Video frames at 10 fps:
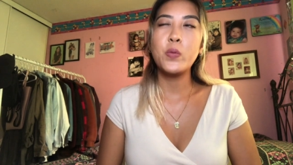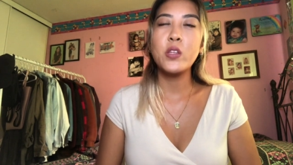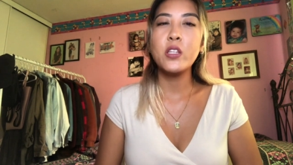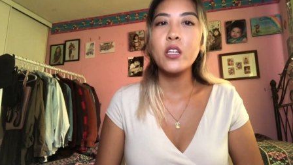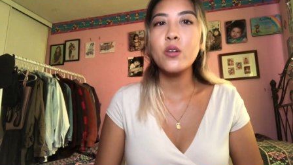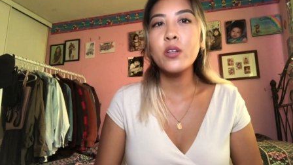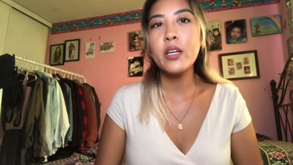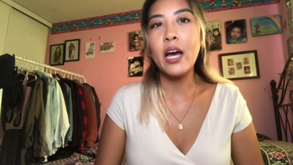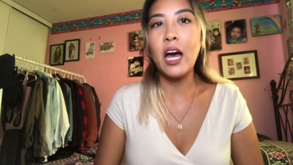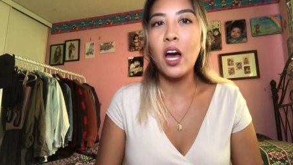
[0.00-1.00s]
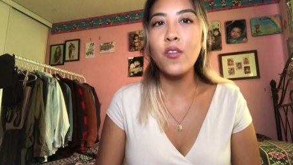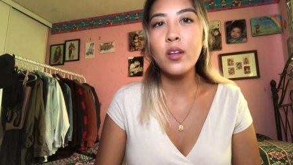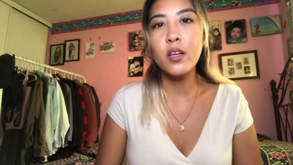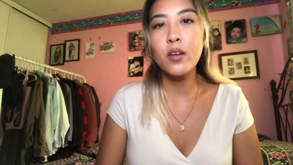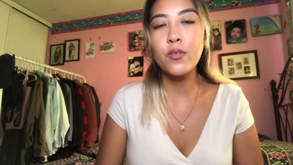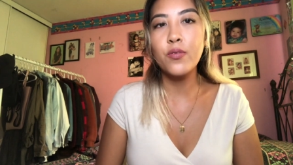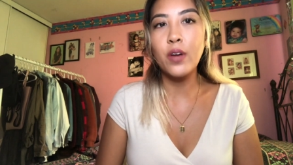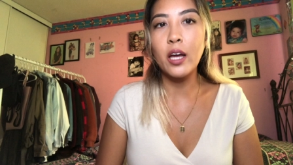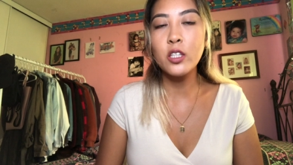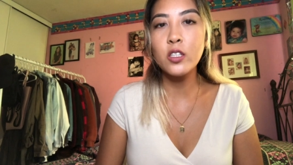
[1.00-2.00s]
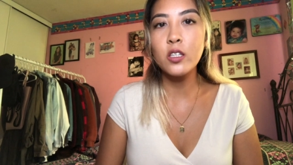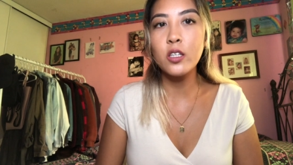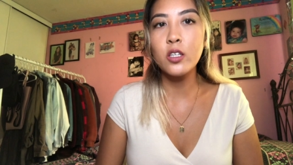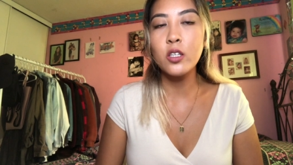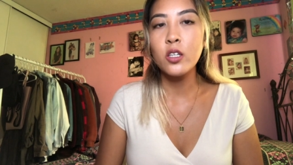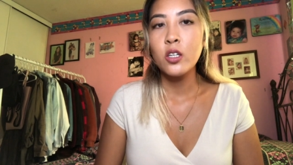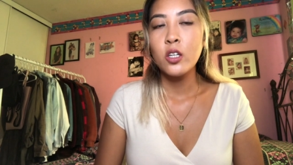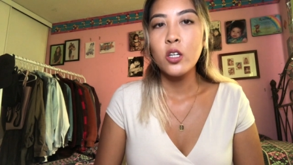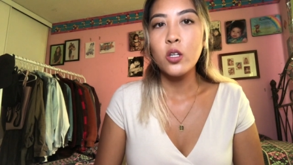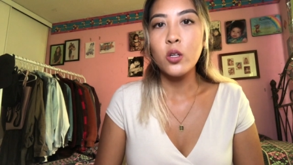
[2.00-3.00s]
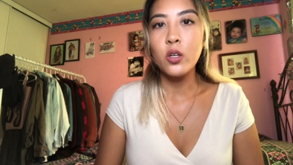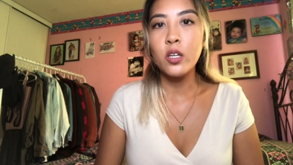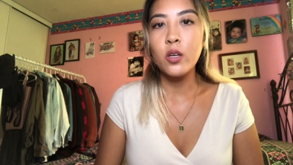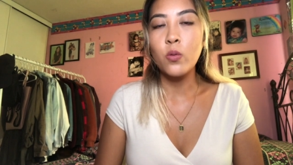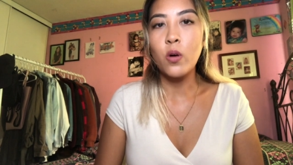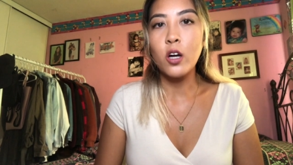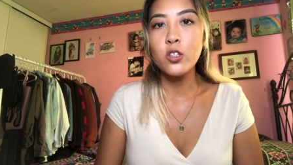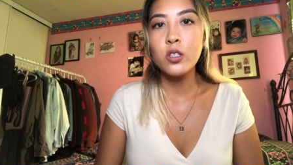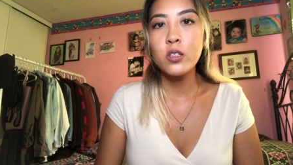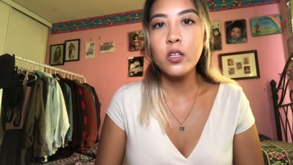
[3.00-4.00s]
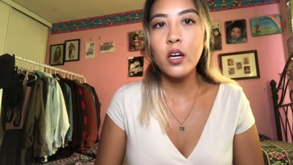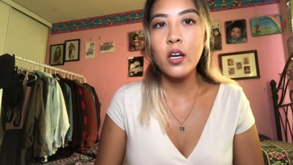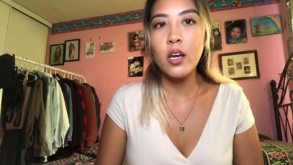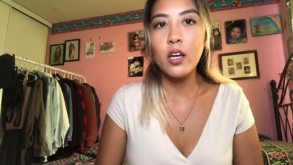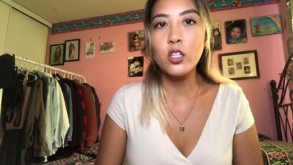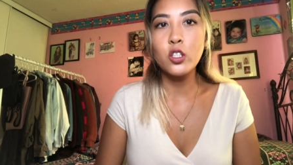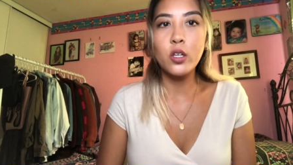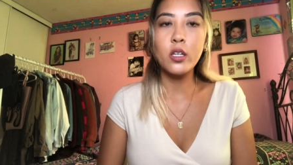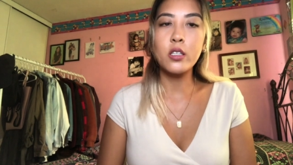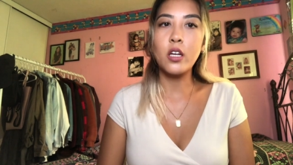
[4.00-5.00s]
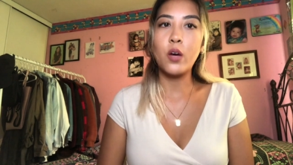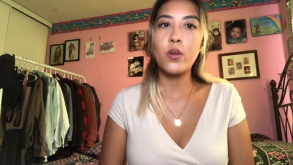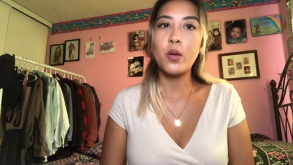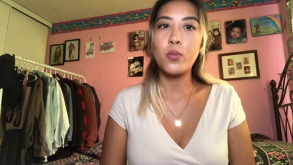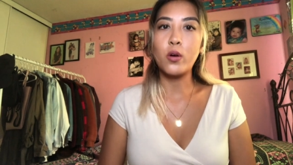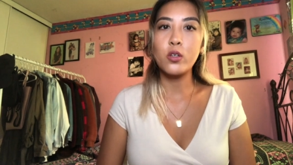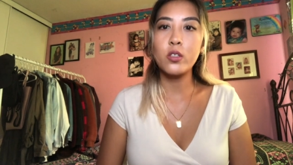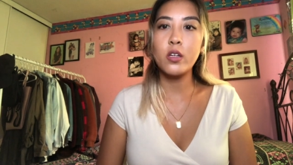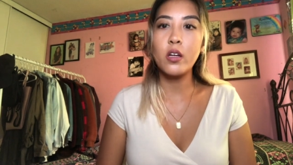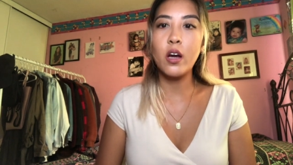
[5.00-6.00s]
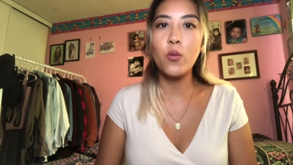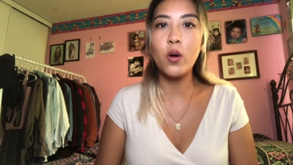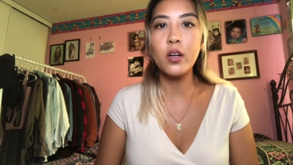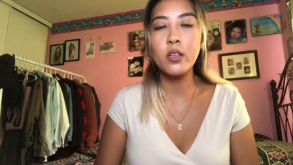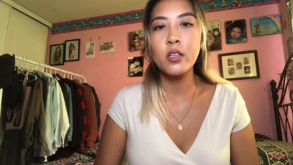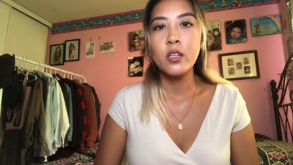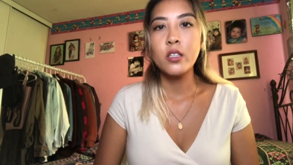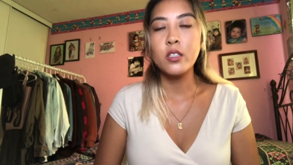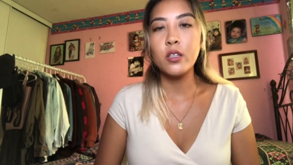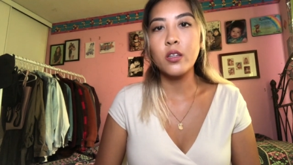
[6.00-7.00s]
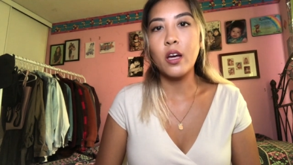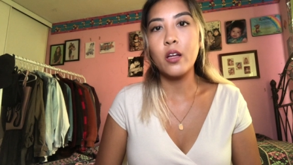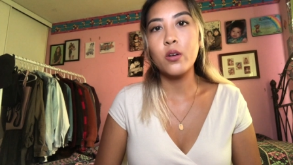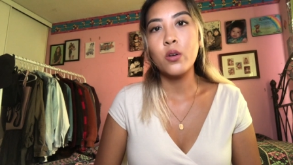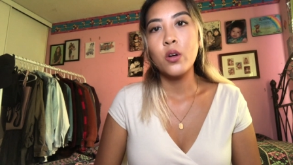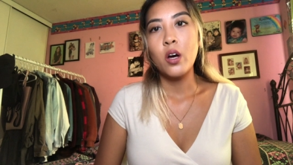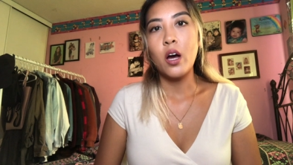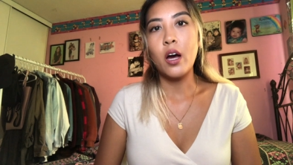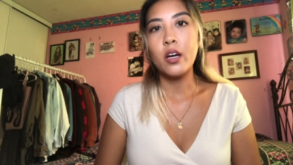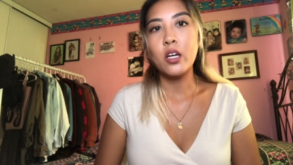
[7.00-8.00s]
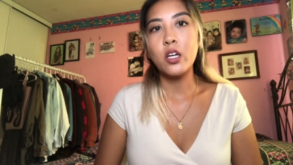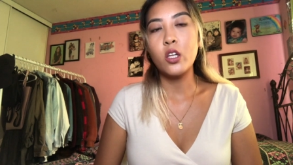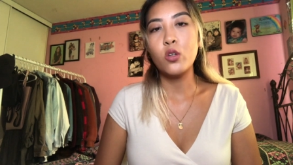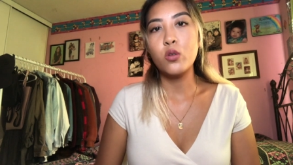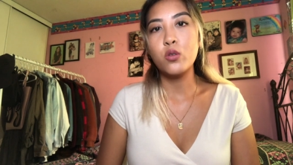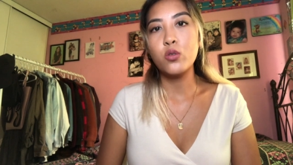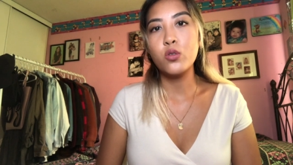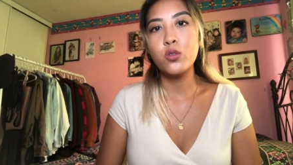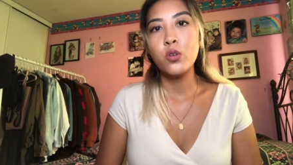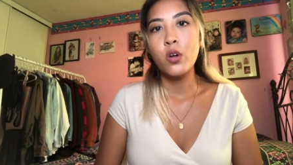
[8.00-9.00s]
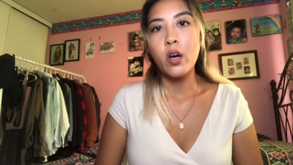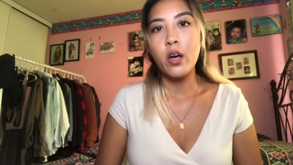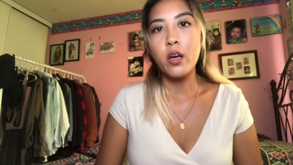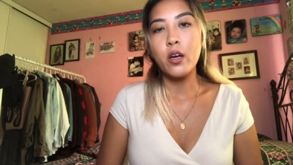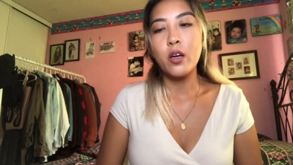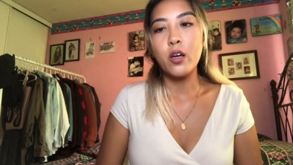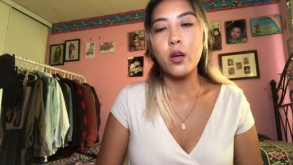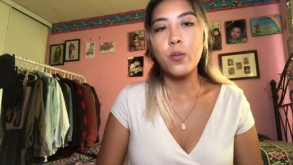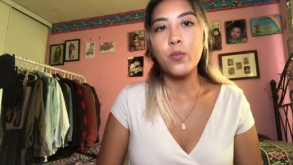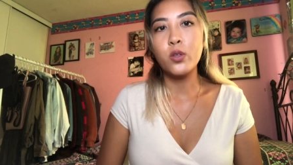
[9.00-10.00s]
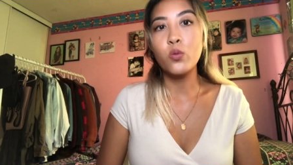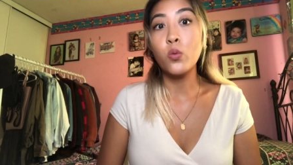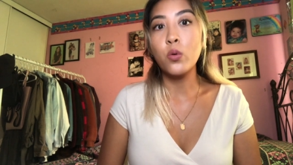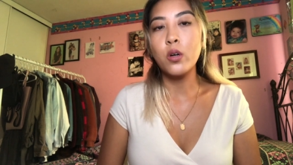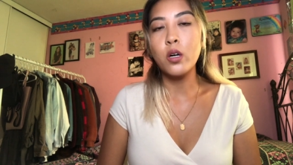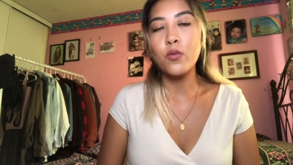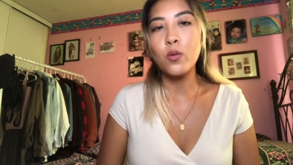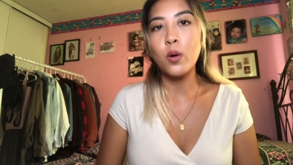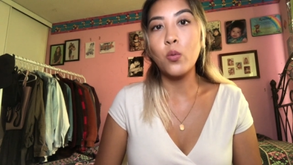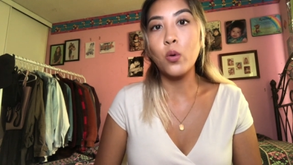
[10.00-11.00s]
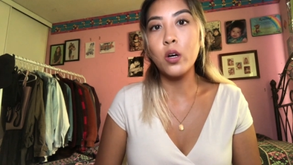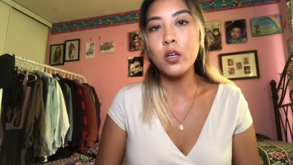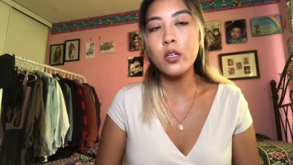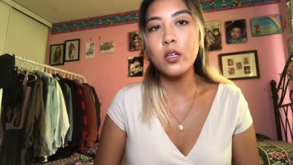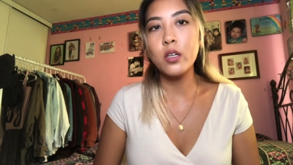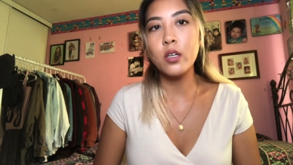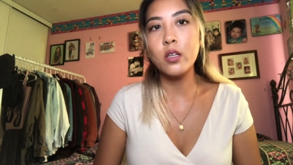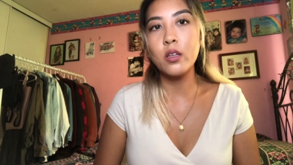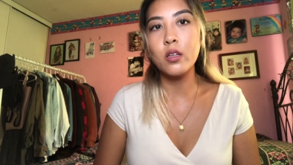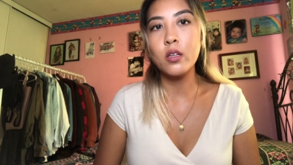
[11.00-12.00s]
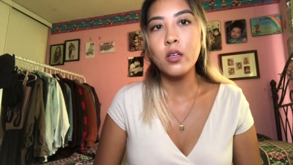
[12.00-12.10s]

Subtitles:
didn't really have any fancy looking watches yet, and during the time when I purchased it, I wanted something that I could use for my work in